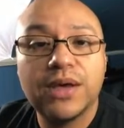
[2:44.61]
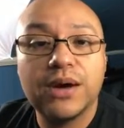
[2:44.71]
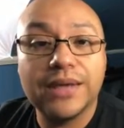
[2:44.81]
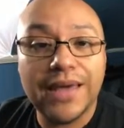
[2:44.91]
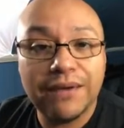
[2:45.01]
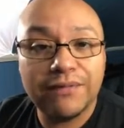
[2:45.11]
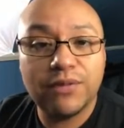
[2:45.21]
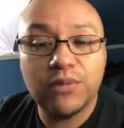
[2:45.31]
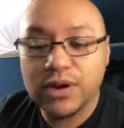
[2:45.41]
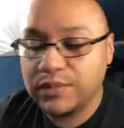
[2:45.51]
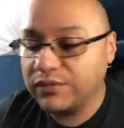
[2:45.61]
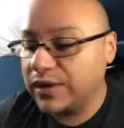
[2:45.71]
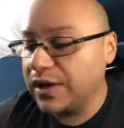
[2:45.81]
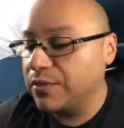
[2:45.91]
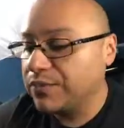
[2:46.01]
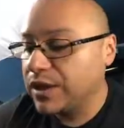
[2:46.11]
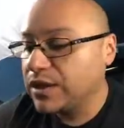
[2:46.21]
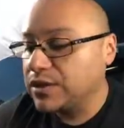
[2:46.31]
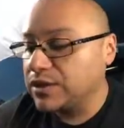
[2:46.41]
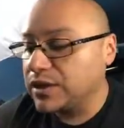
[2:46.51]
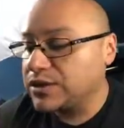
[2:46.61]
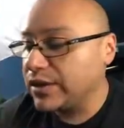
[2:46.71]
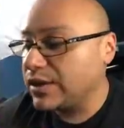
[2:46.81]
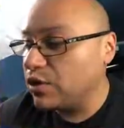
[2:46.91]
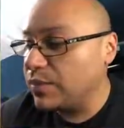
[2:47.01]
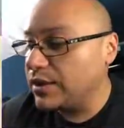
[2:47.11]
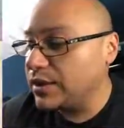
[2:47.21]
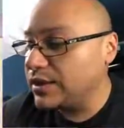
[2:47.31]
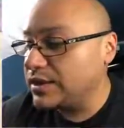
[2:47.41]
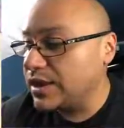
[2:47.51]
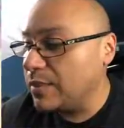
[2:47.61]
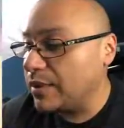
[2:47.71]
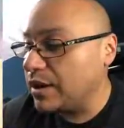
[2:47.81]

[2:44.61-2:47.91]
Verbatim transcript: on every one of my video. So let's go ahead and open this up.